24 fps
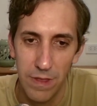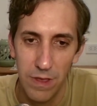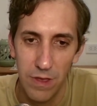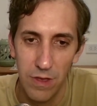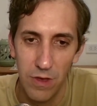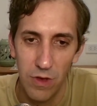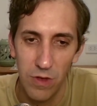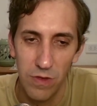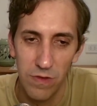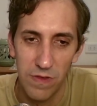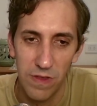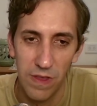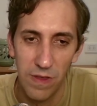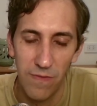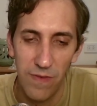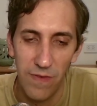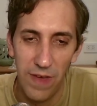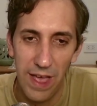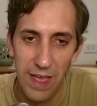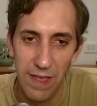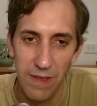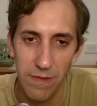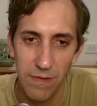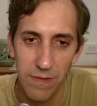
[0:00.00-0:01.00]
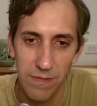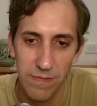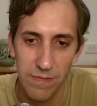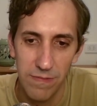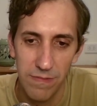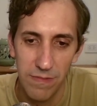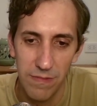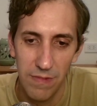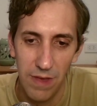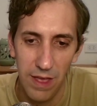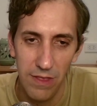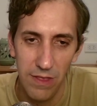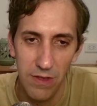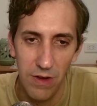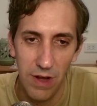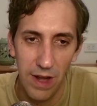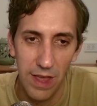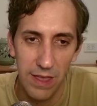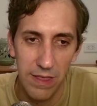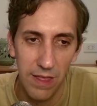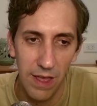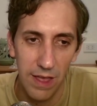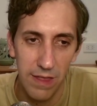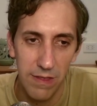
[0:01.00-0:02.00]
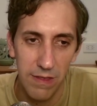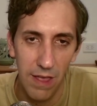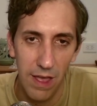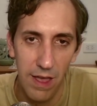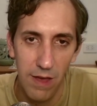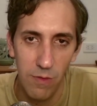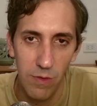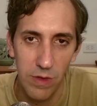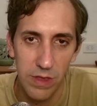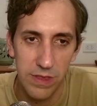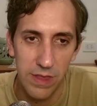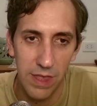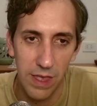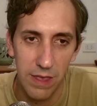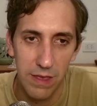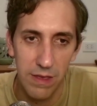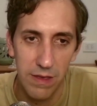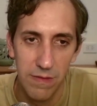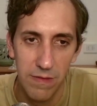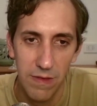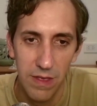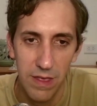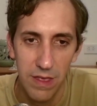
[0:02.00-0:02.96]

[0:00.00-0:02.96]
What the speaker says: c5. I don't like that. I will take.